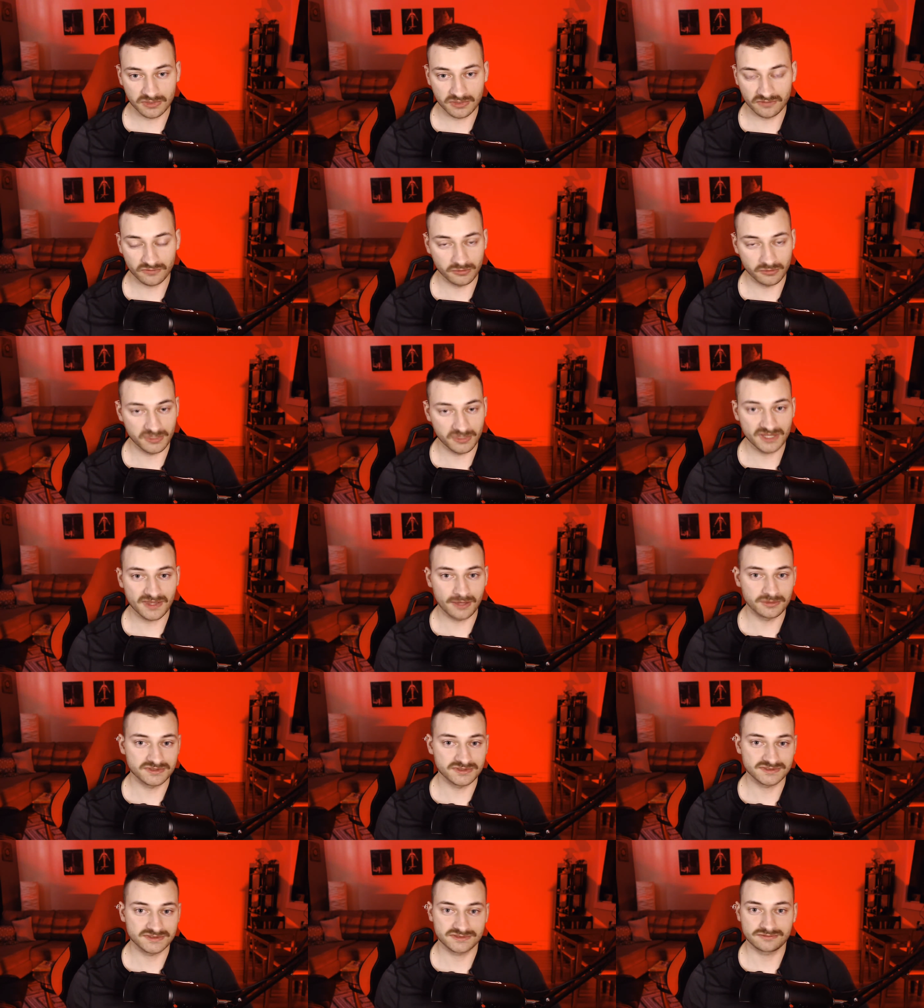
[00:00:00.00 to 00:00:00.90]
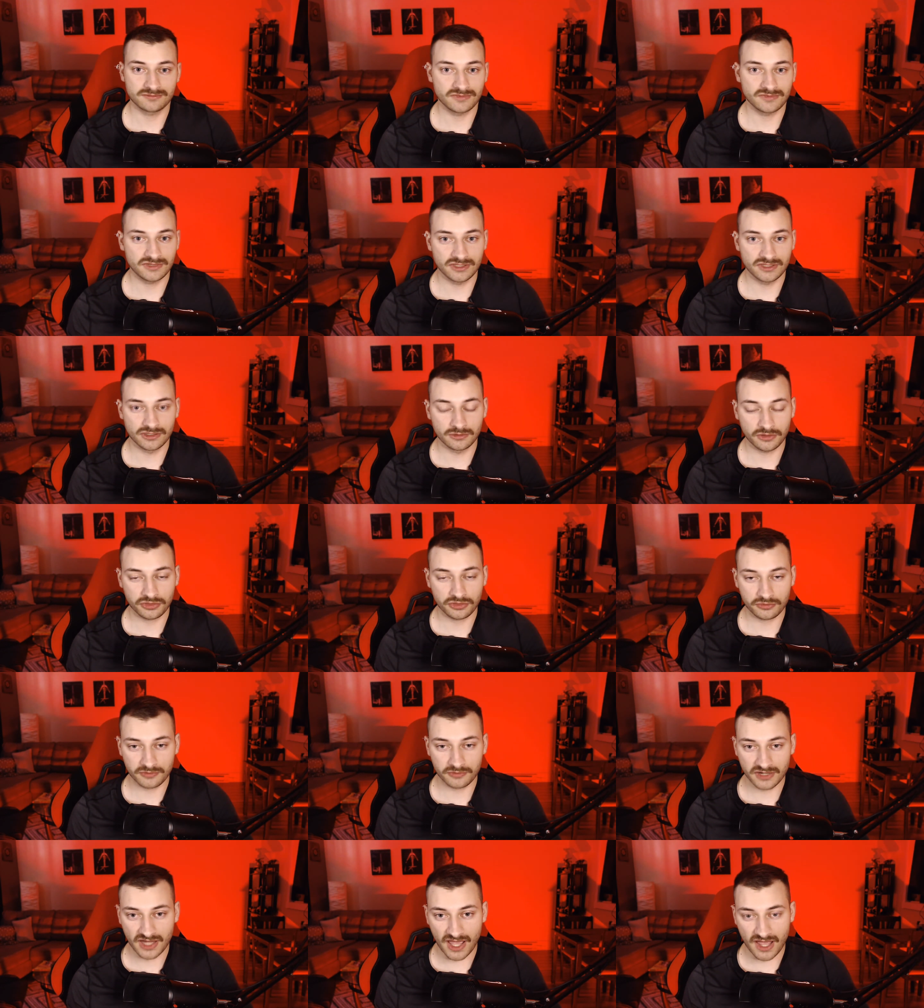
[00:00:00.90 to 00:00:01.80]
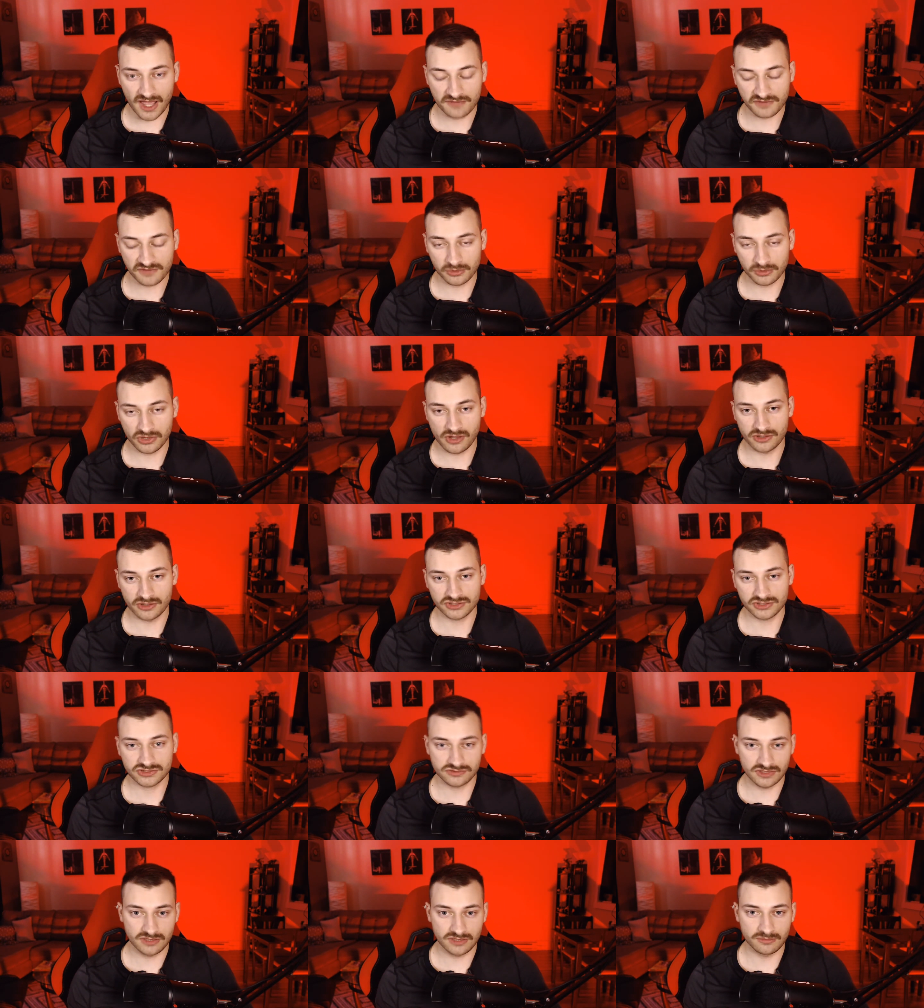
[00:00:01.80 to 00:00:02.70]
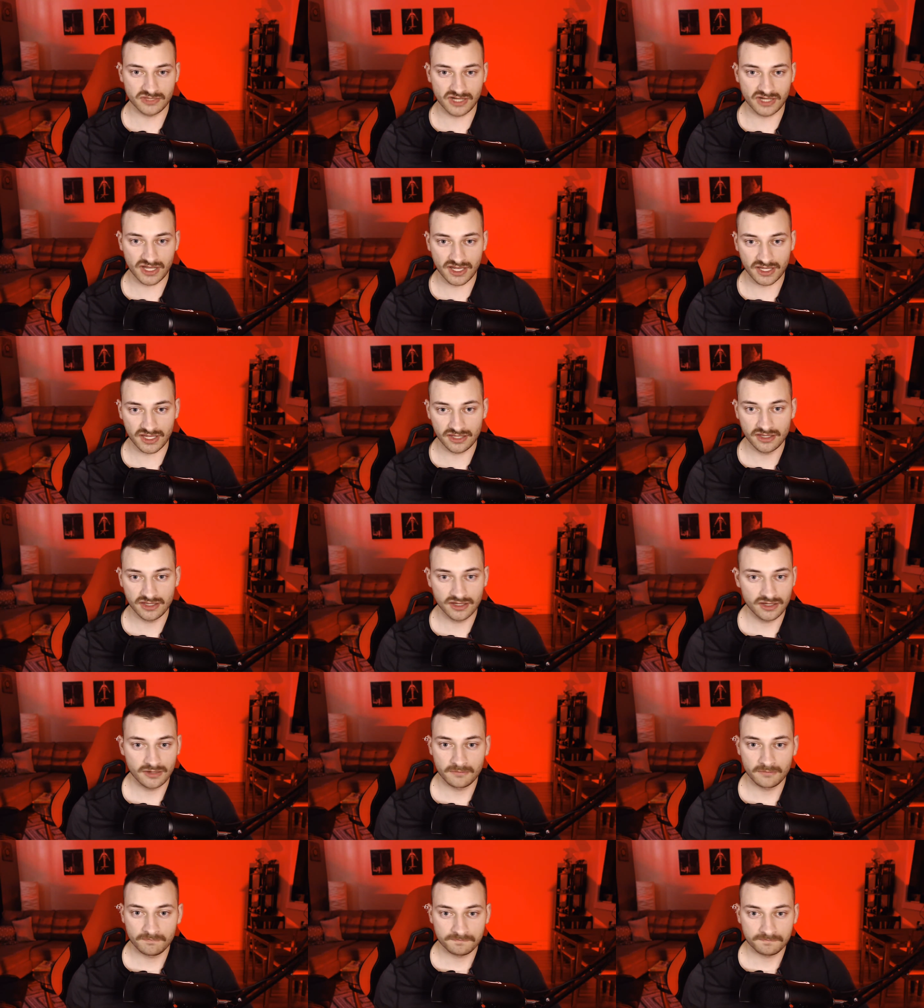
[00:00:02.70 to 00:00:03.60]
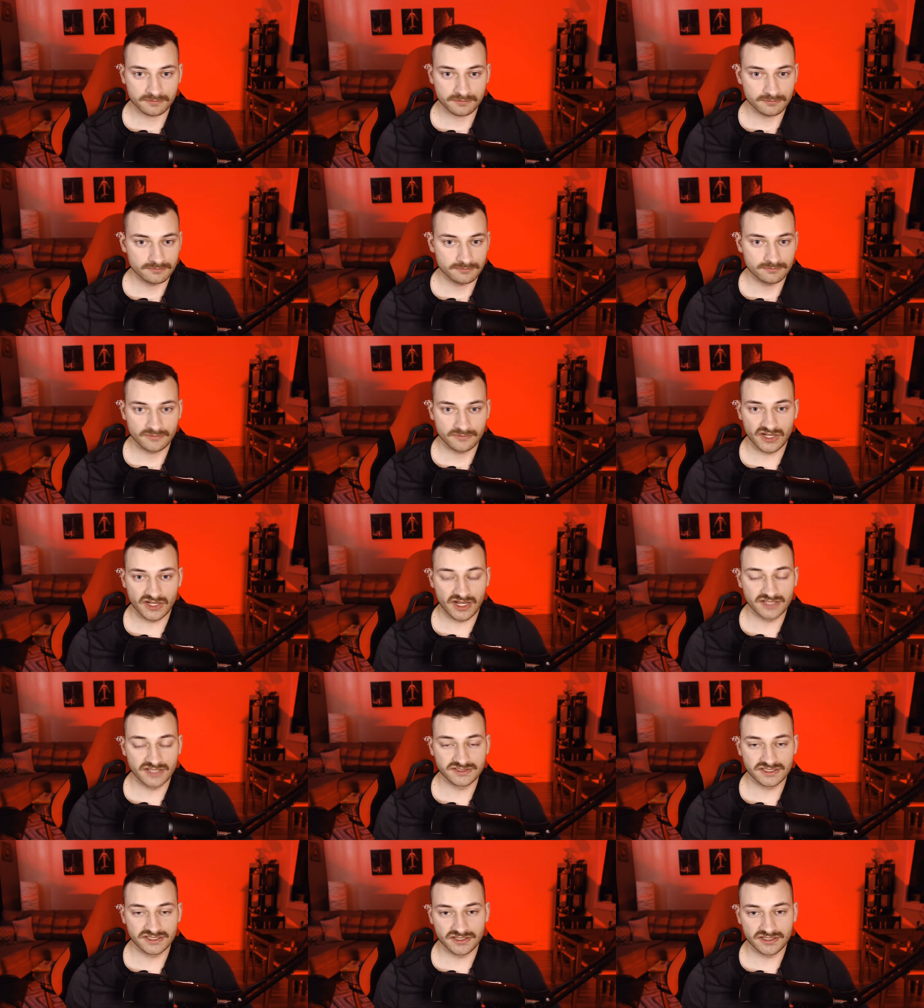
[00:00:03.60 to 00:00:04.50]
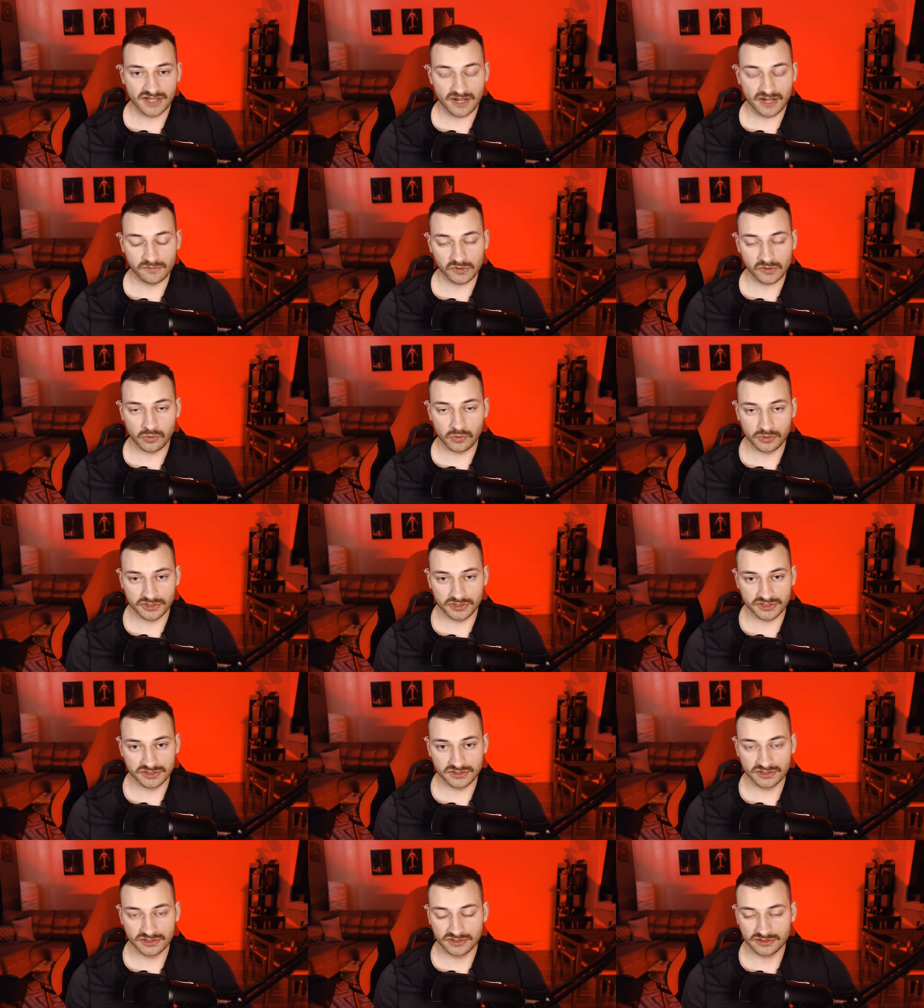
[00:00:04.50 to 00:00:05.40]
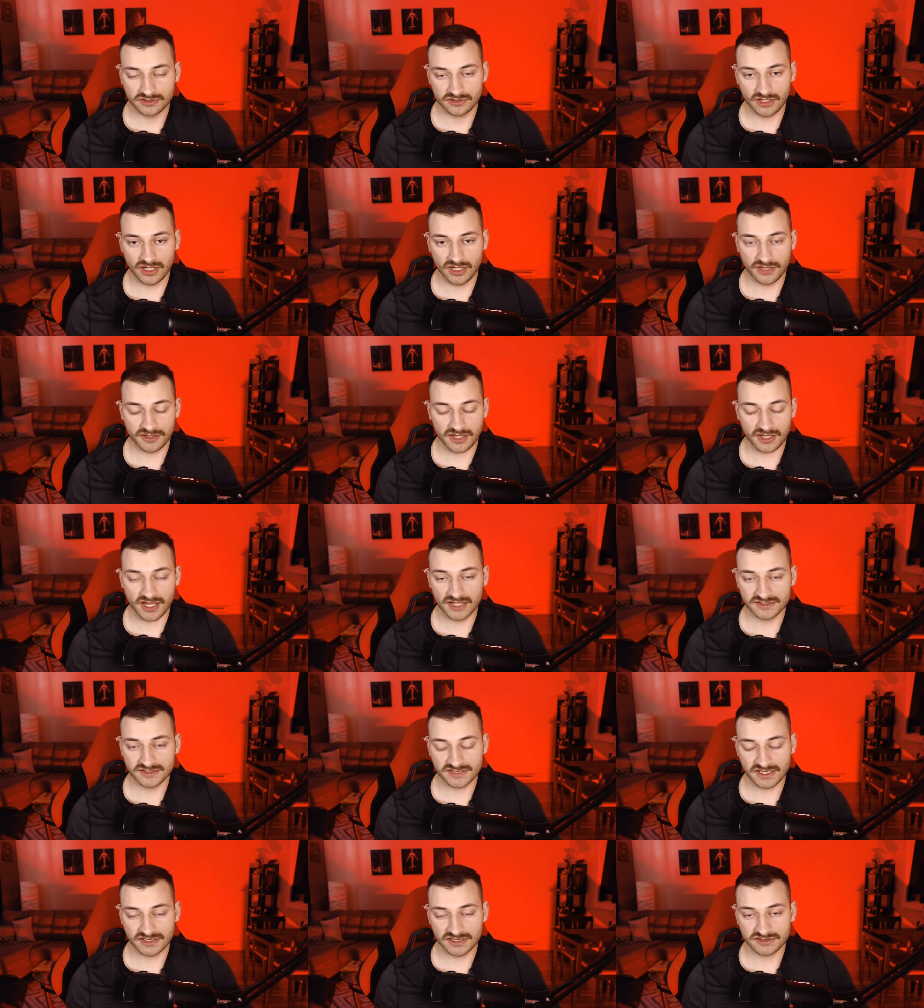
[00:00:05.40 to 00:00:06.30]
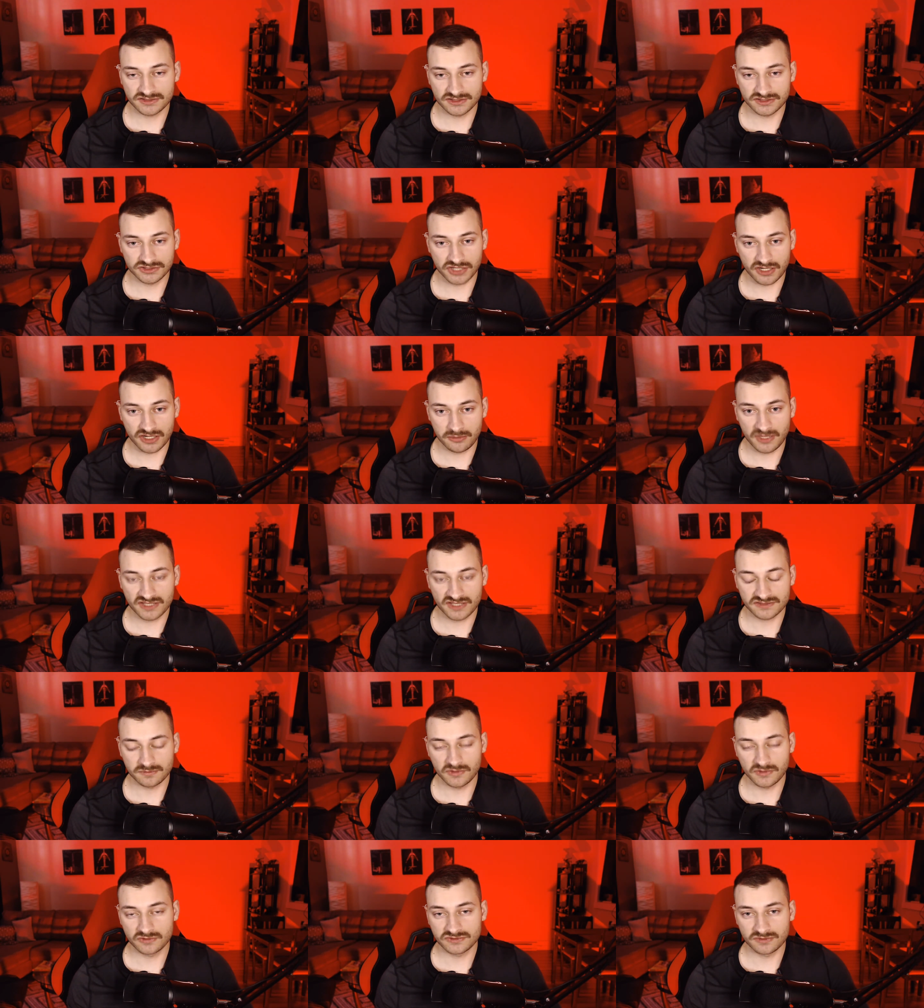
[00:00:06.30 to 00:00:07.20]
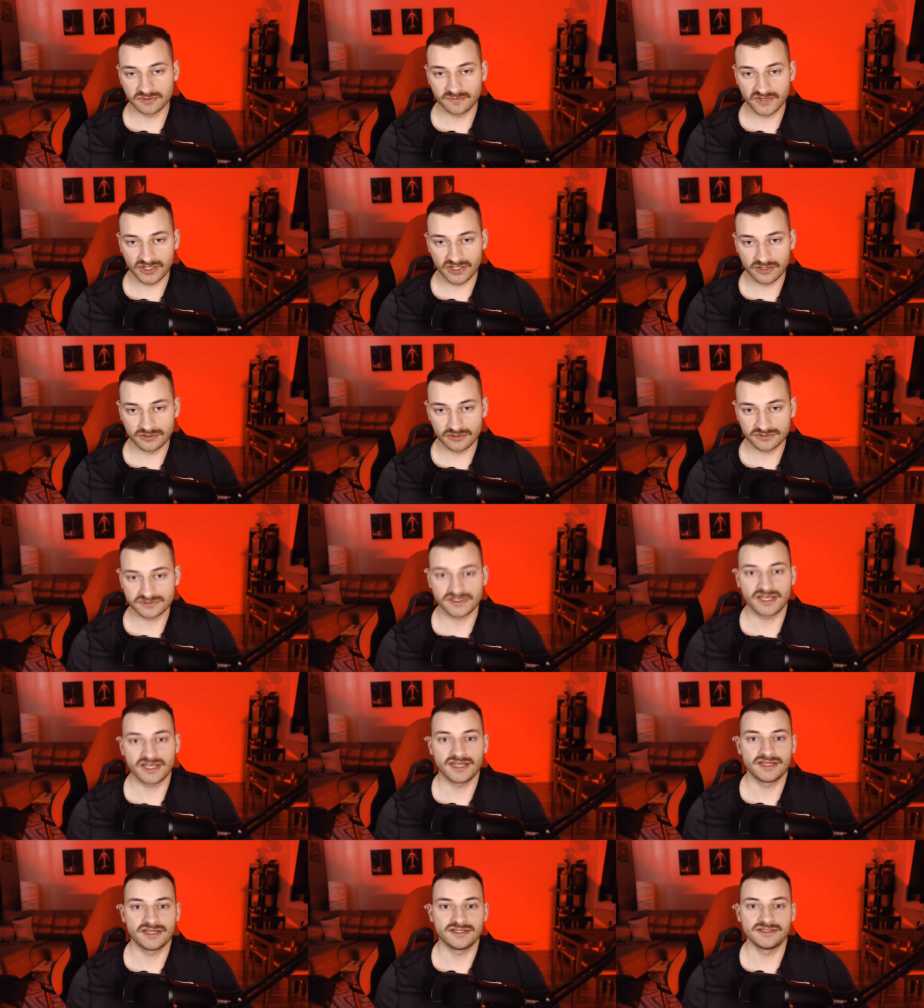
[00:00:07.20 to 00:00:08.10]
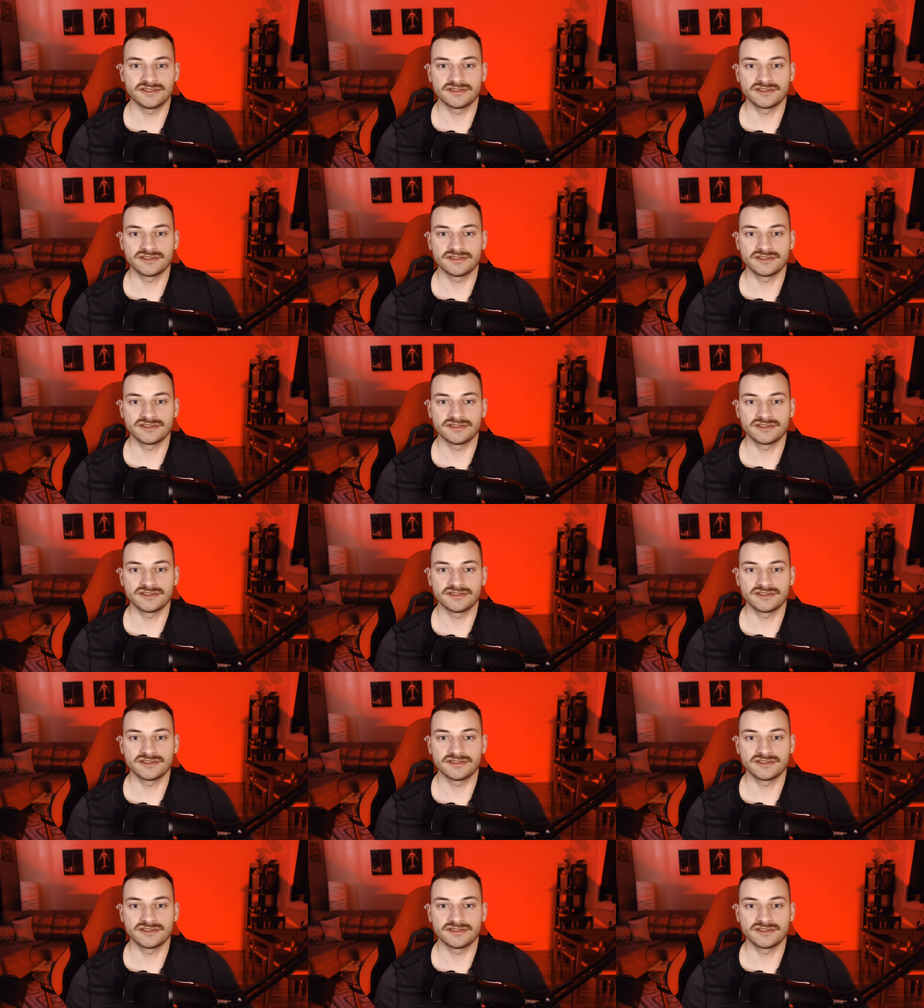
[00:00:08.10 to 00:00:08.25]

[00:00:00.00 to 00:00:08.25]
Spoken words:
For me, that was, a 3.5 hour long stream that I did, and I recorded the content to try to make some YouTube videos, and